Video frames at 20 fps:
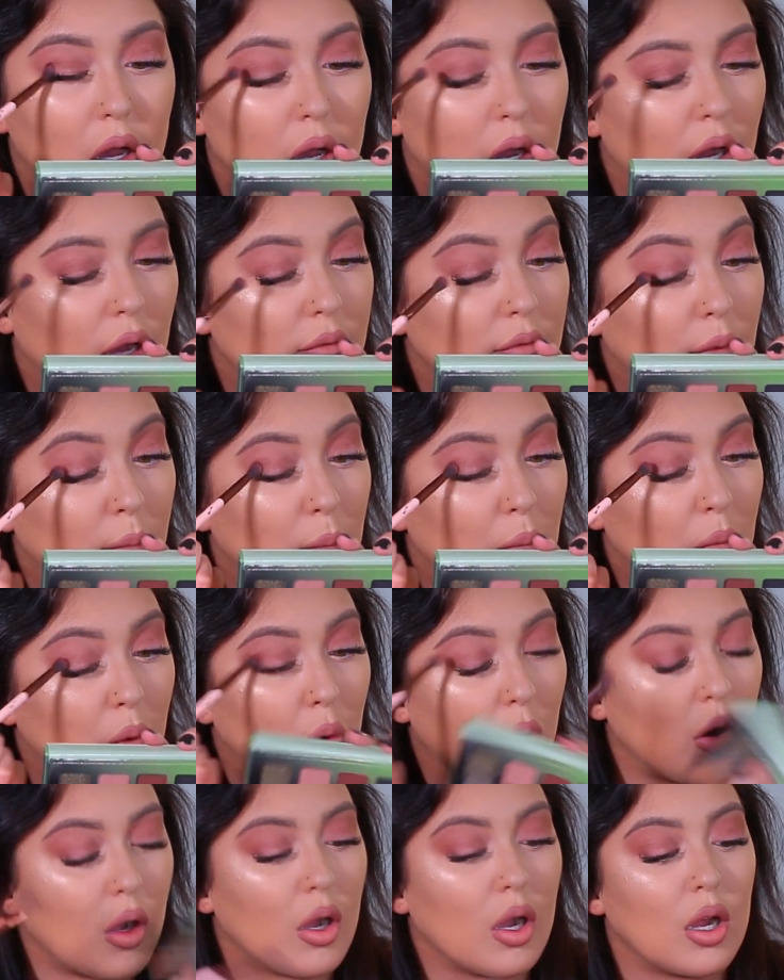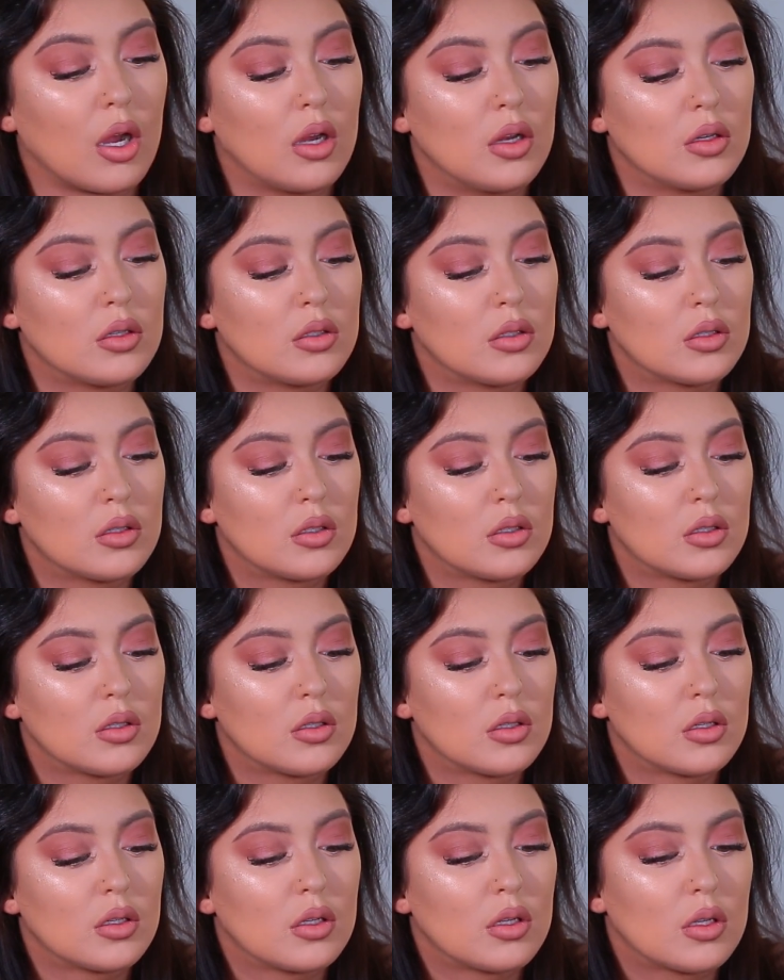of a more
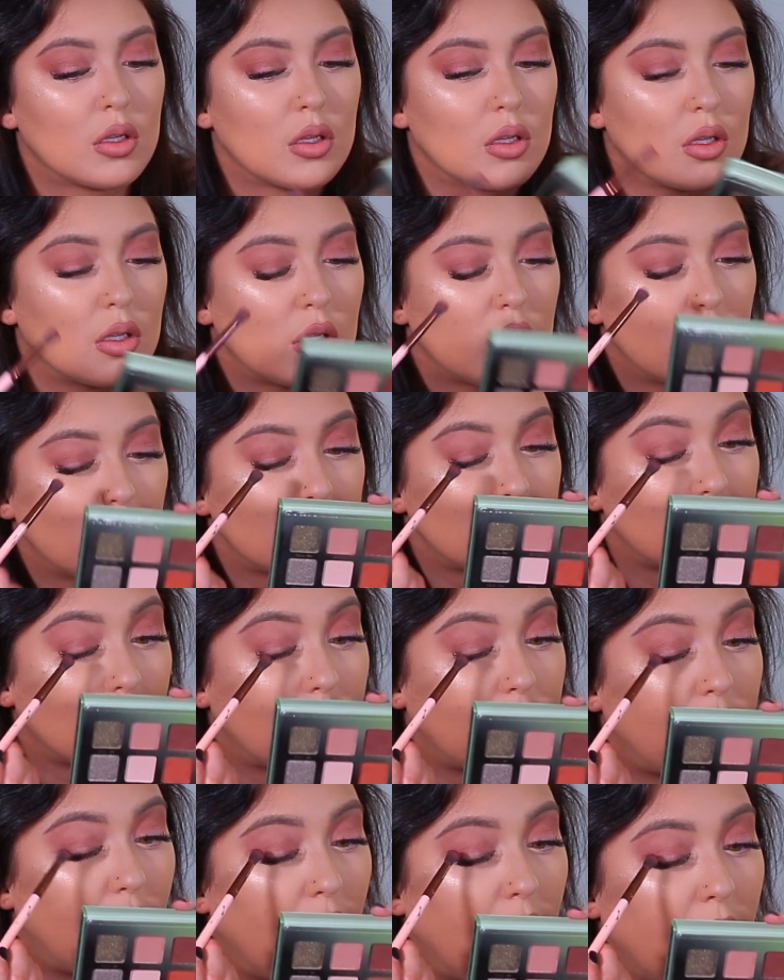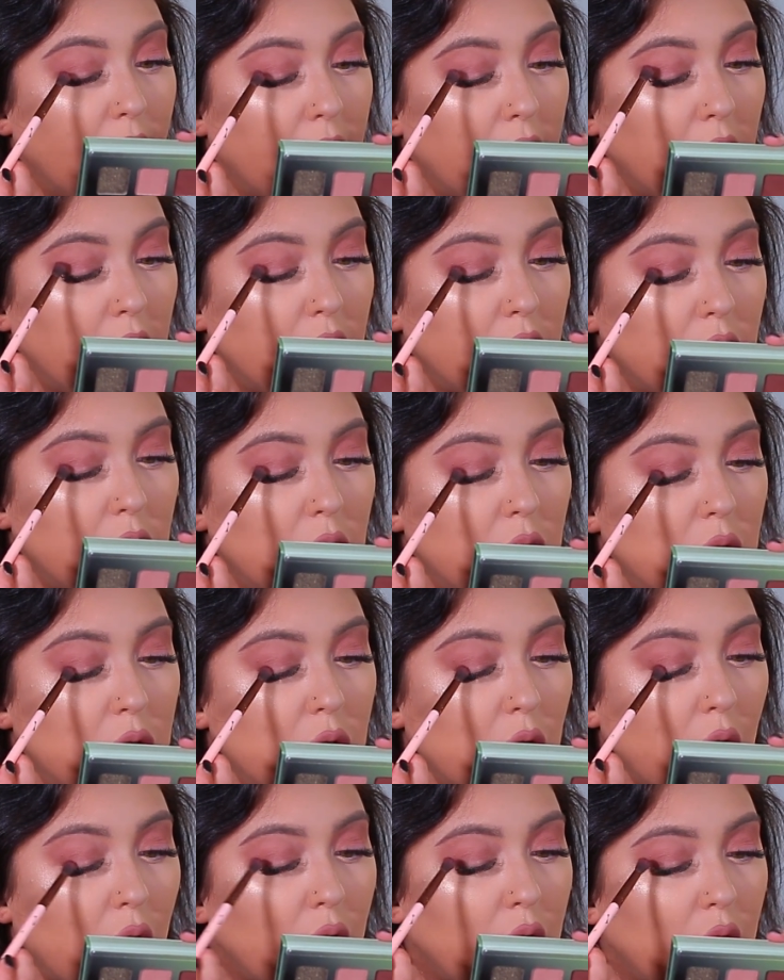defined,
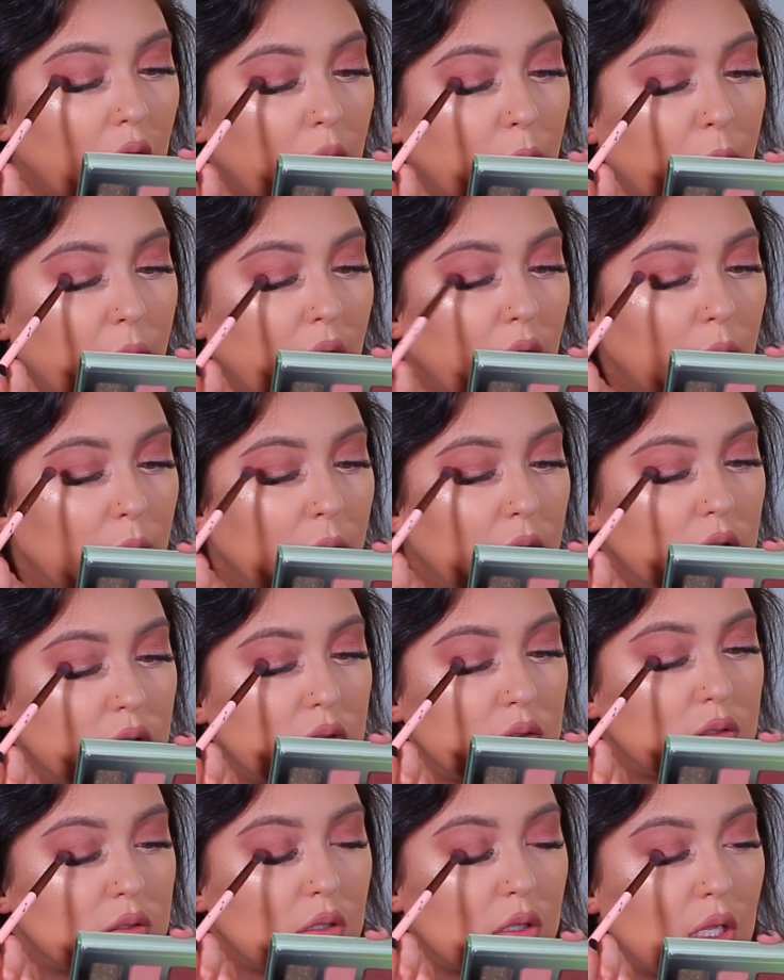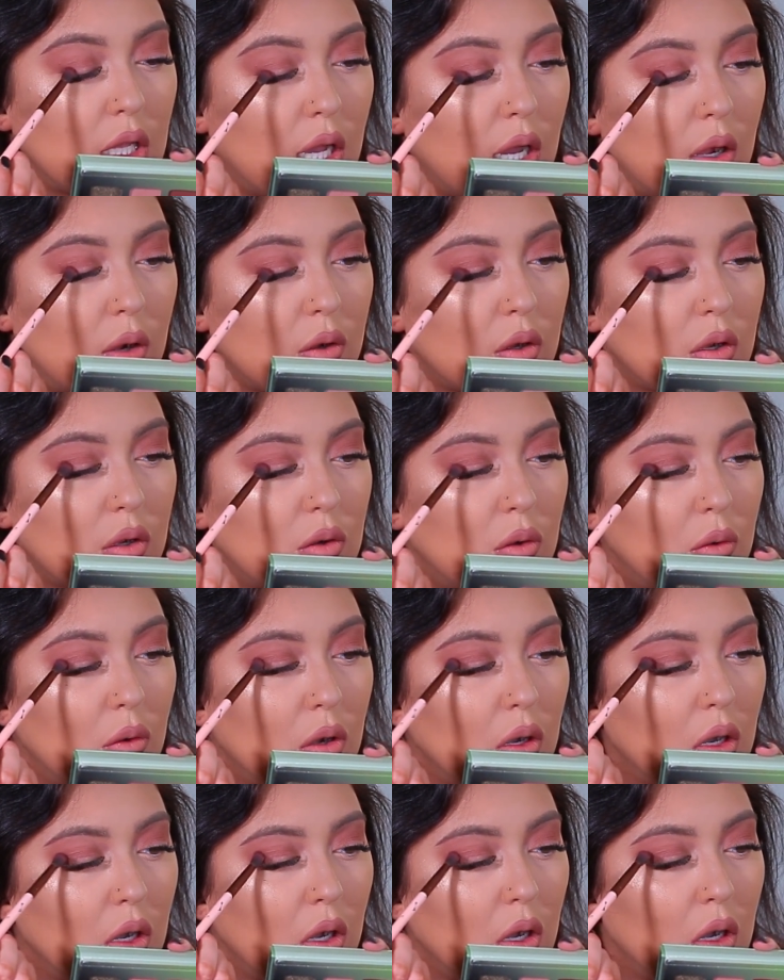darker pigment to the outer
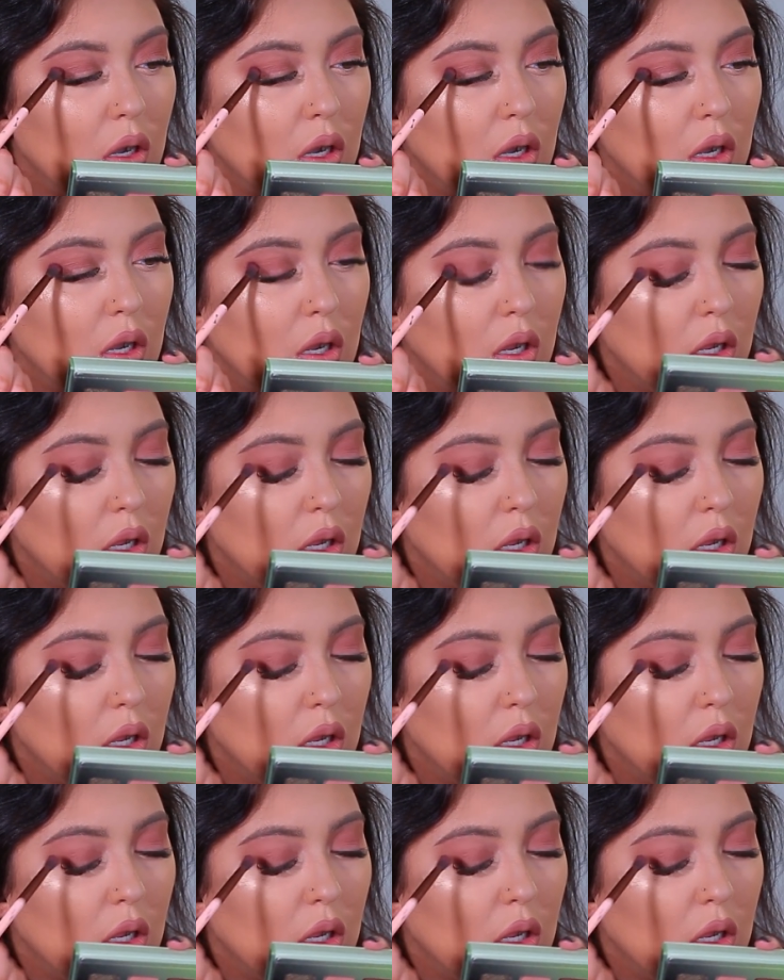corner.